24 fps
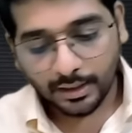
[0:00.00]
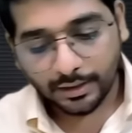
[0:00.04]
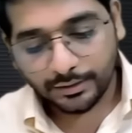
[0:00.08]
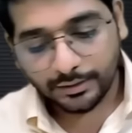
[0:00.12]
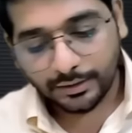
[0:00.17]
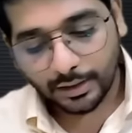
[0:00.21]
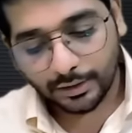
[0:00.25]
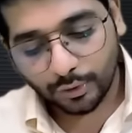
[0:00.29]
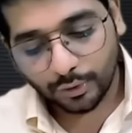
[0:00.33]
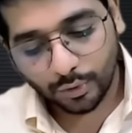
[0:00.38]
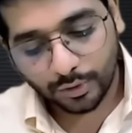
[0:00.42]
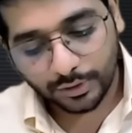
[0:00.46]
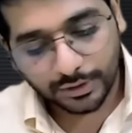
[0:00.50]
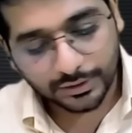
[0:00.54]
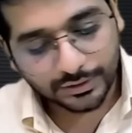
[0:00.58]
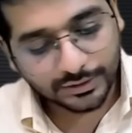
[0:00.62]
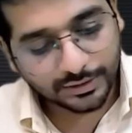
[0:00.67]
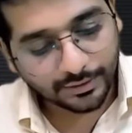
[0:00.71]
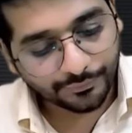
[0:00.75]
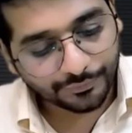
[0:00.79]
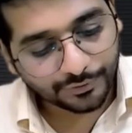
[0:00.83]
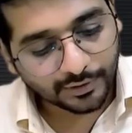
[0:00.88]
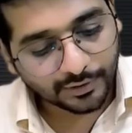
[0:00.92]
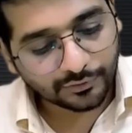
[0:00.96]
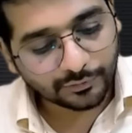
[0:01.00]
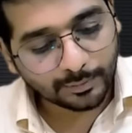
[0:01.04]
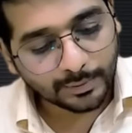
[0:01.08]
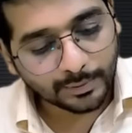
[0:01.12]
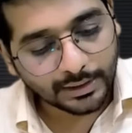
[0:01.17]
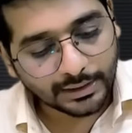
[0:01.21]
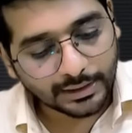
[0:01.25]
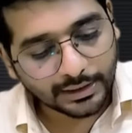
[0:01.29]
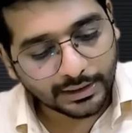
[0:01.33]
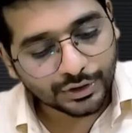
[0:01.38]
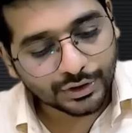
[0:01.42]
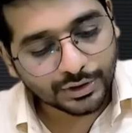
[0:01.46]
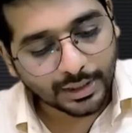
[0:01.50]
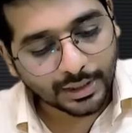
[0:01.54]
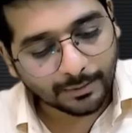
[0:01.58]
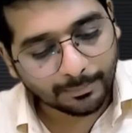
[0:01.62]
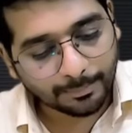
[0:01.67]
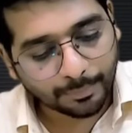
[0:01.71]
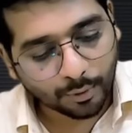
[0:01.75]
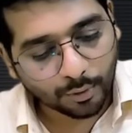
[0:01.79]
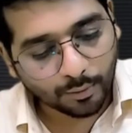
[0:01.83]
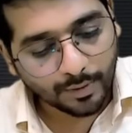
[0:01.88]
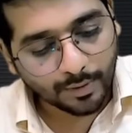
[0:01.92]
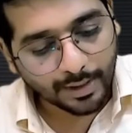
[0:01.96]
The notice of such meeting shall
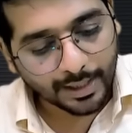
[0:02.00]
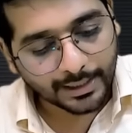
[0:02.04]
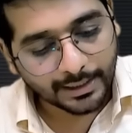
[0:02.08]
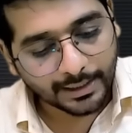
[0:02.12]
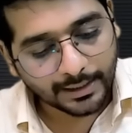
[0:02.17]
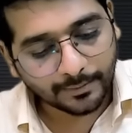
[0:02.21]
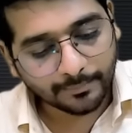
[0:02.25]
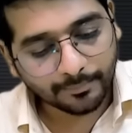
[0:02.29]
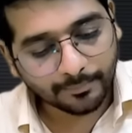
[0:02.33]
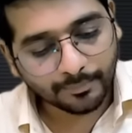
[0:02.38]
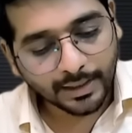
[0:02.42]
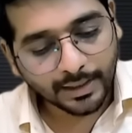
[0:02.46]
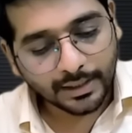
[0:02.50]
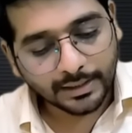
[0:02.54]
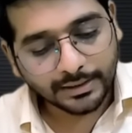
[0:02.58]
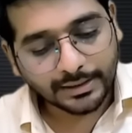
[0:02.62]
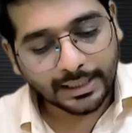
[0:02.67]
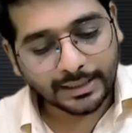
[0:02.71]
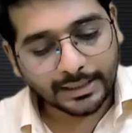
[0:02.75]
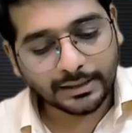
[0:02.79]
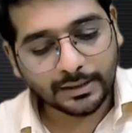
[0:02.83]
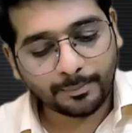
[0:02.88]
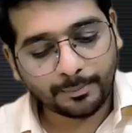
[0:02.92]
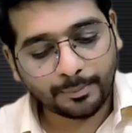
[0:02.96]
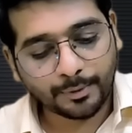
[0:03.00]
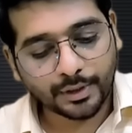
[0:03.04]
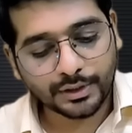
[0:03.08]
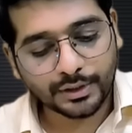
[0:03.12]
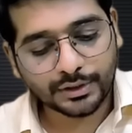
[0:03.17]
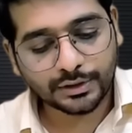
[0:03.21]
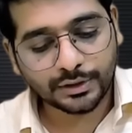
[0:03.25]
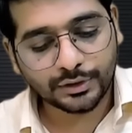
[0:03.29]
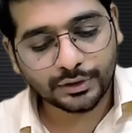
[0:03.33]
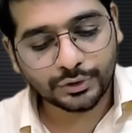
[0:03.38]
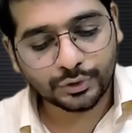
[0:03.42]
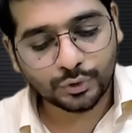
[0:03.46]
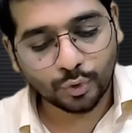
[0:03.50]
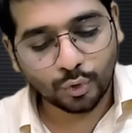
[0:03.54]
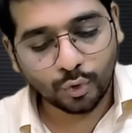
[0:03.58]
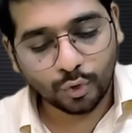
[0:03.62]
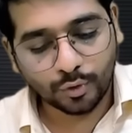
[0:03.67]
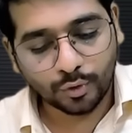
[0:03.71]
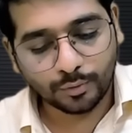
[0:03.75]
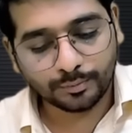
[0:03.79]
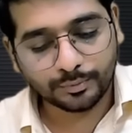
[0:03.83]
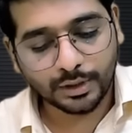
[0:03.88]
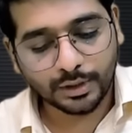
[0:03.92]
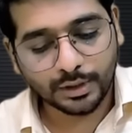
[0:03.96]
provide that the persons to
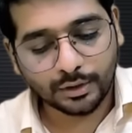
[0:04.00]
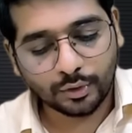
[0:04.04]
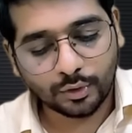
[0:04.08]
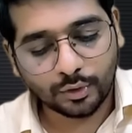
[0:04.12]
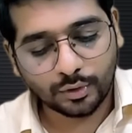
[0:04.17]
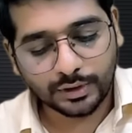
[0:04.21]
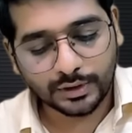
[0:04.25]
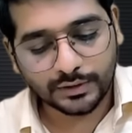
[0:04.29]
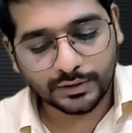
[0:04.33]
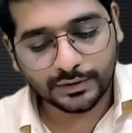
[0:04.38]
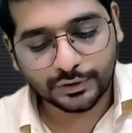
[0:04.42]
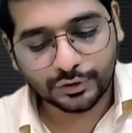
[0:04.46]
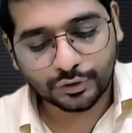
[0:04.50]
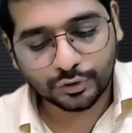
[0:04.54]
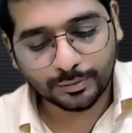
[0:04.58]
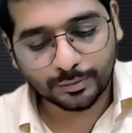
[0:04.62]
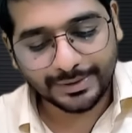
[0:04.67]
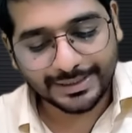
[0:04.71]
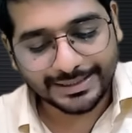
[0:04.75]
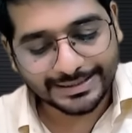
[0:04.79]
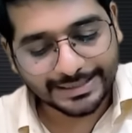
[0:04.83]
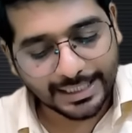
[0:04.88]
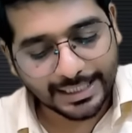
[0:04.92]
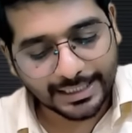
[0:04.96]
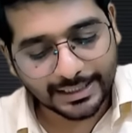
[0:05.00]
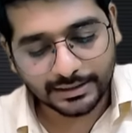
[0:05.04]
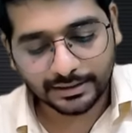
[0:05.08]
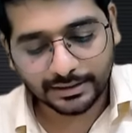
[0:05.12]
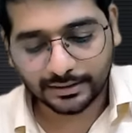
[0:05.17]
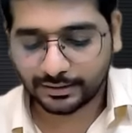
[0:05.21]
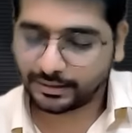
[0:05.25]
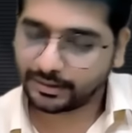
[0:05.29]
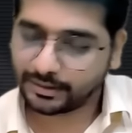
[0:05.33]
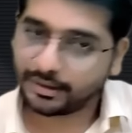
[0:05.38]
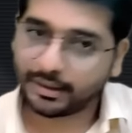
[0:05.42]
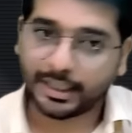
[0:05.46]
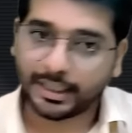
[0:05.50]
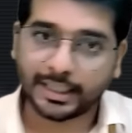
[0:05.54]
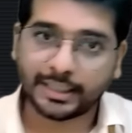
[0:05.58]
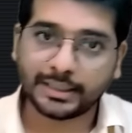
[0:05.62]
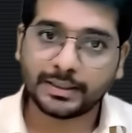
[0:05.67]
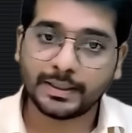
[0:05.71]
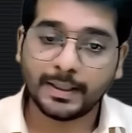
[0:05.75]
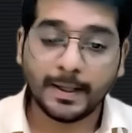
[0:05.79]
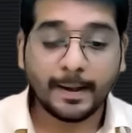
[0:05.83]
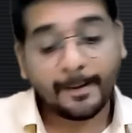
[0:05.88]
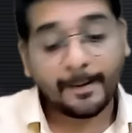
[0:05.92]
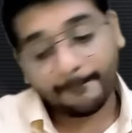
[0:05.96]
whom the notice is to be sent,
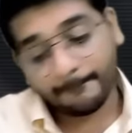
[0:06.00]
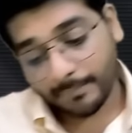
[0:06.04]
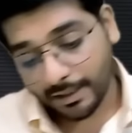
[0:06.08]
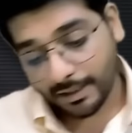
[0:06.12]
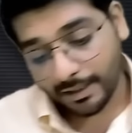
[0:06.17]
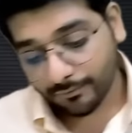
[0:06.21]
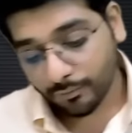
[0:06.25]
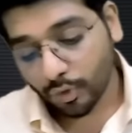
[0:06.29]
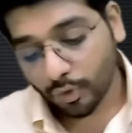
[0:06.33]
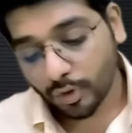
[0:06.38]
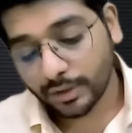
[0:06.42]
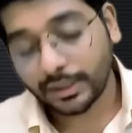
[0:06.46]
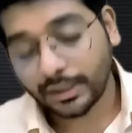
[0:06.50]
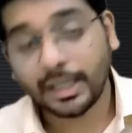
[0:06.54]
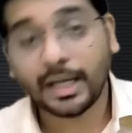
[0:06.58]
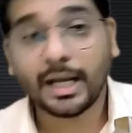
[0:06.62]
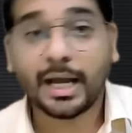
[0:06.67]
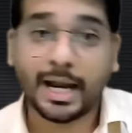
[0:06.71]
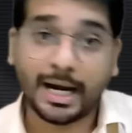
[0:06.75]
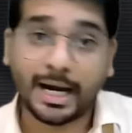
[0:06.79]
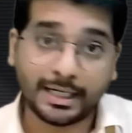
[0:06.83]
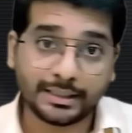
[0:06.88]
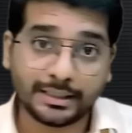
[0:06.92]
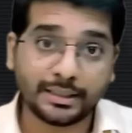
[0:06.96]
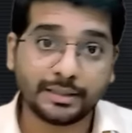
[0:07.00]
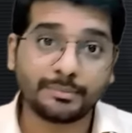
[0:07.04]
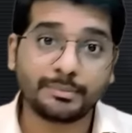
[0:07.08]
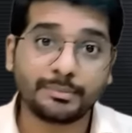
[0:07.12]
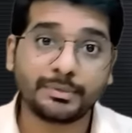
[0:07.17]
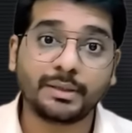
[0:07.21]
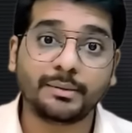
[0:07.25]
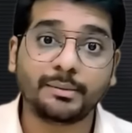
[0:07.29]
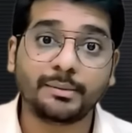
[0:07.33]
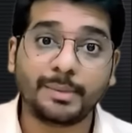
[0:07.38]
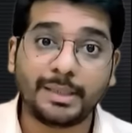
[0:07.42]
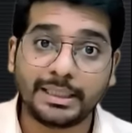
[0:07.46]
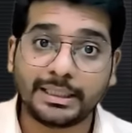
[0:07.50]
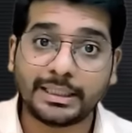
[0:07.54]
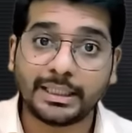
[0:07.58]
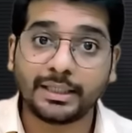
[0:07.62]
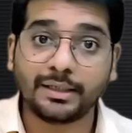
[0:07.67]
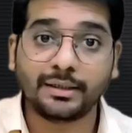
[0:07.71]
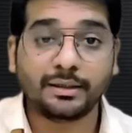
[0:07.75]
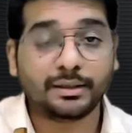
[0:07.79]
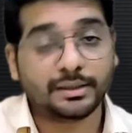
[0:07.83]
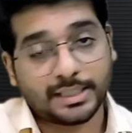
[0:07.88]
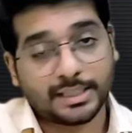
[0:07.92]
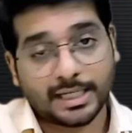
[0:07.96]
correct, may vote at the
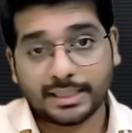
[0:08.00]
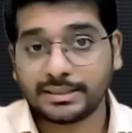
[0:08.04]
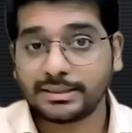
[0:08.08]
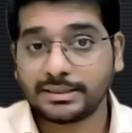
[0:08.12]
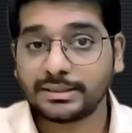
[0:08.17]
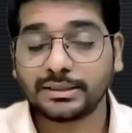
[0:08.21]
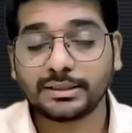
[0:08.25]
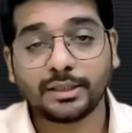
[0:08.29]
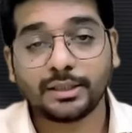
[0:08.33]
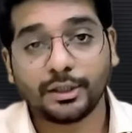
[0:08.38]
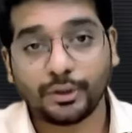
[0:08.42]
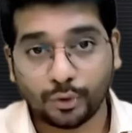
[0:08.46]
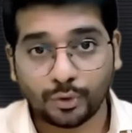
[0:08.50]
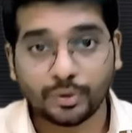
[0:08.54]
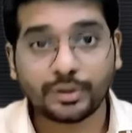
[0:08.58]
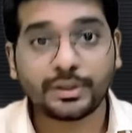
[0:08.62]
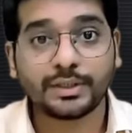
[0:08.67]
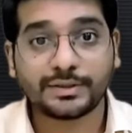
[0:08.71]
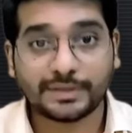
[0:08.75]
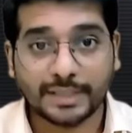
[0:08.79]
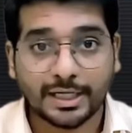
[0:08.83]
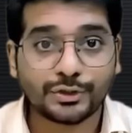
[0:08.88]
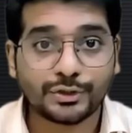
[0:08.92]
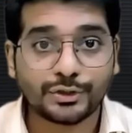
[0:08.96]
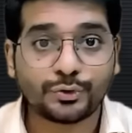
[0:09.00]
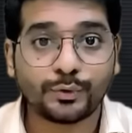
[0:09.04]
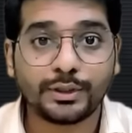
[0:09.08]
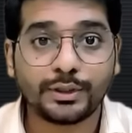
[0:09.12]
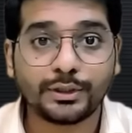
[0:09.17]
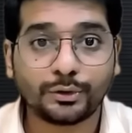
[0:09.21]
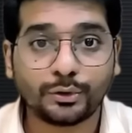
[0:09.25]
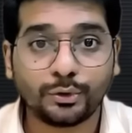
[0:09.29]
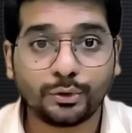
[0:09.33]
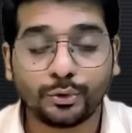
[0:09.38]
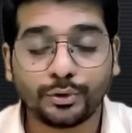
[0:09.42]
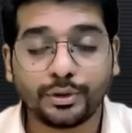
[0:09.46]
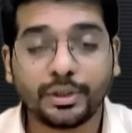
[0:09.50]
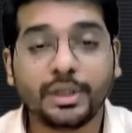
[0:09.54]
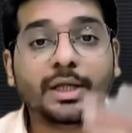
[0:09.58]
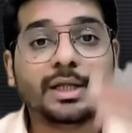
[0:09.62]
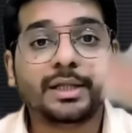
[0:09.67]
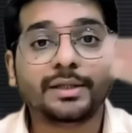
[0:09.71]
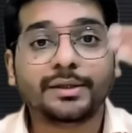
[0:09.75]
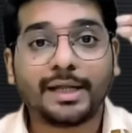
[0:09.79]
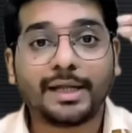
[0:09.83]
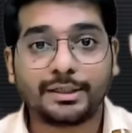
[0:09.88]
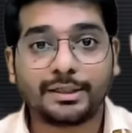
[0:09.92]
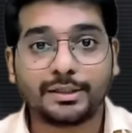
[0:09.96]
meeting. Yes, the notice has to
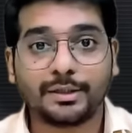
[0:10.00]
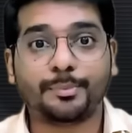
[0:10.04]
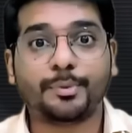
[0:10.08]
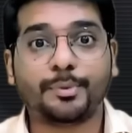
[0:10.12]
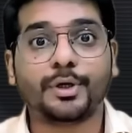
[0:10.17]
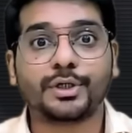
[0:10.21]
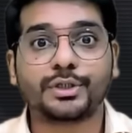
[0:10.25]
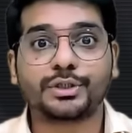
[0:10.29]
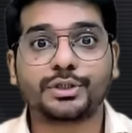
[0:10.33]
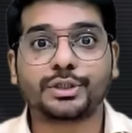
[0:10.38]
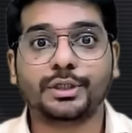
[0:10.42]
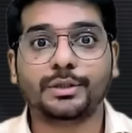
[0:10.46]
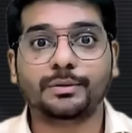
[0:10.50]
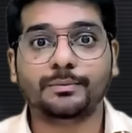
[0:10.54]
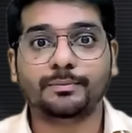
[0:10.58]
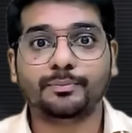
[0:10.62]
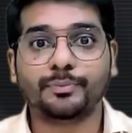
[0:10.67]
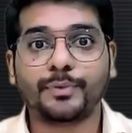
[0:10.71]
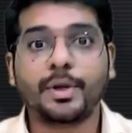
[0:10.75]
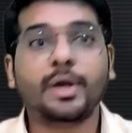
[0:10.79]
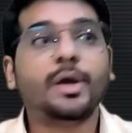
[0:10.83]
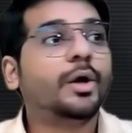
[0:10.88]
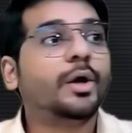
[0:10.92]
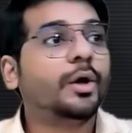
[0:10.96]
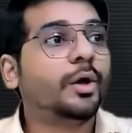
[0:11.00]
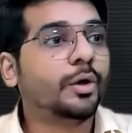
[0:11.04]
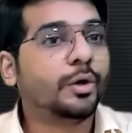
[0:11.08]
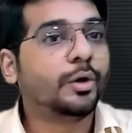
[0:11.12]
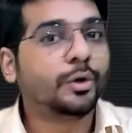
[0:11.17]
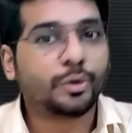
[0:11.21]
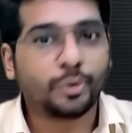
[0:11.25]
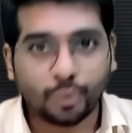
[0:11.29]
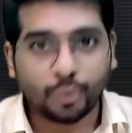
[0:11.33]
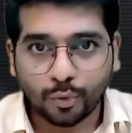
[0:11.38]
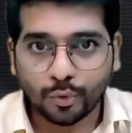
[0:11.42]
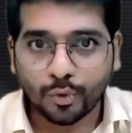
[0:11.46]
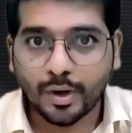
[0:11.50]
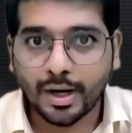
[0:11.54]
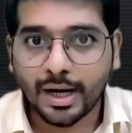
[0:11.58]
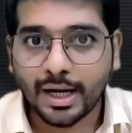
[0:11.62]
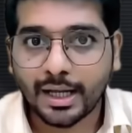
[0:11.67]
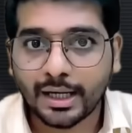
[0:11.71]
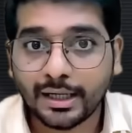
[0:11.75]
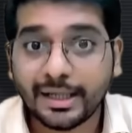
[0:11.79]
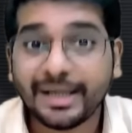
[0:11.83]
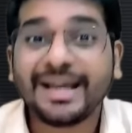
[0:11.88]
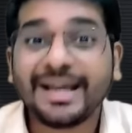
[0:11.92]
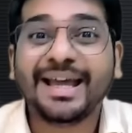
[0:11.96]
include that the person who
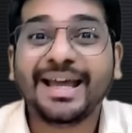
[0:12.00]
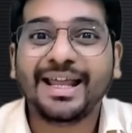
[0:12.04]
are